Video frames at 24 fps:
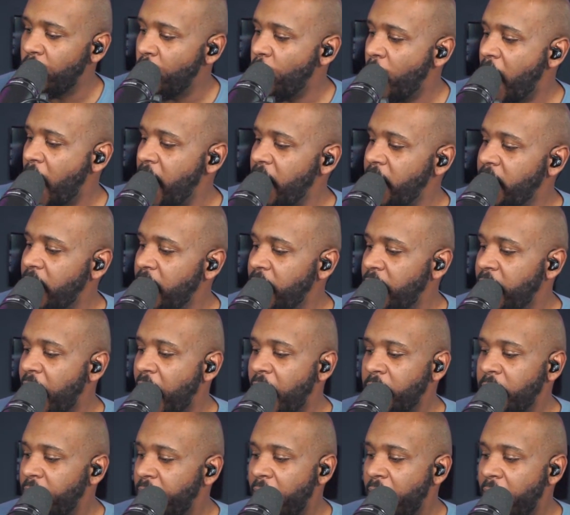why I did
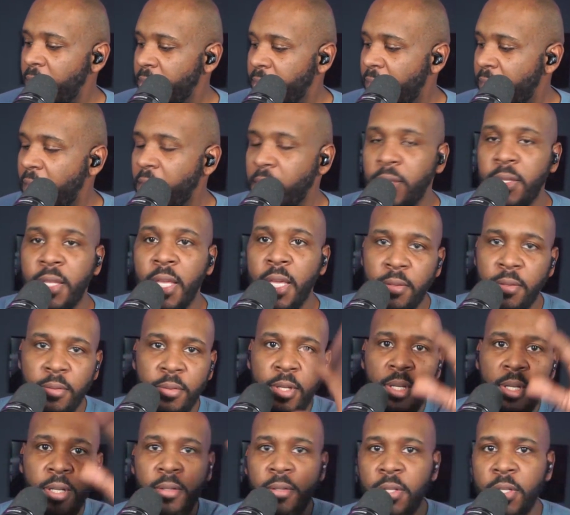
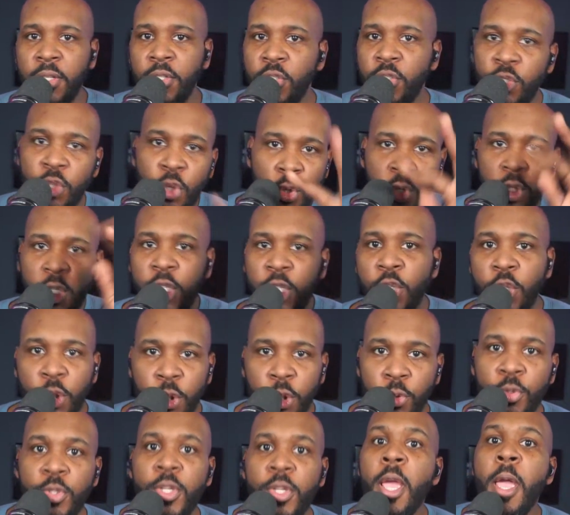the doodly
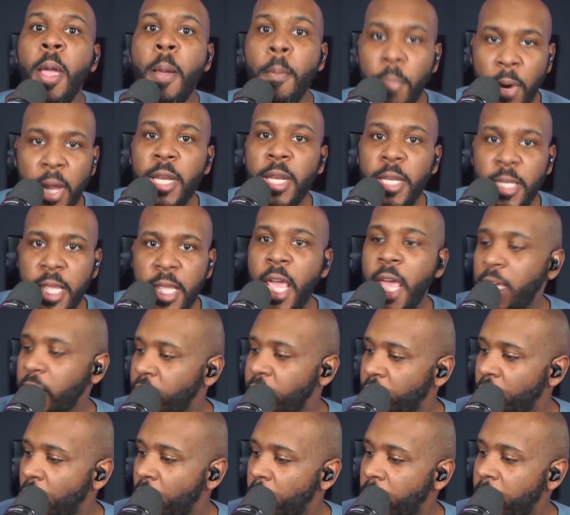doos, but
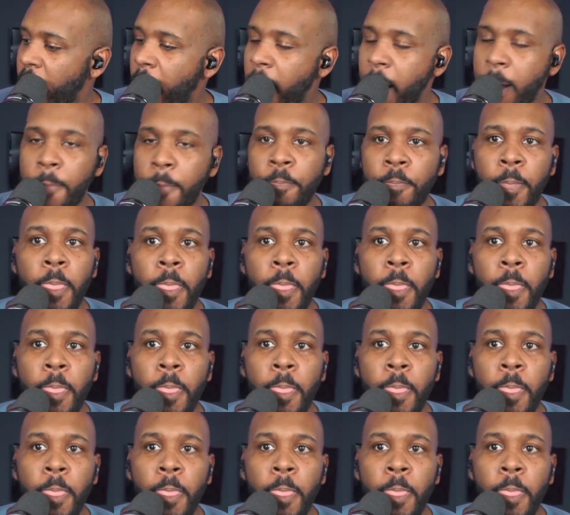yes, okay.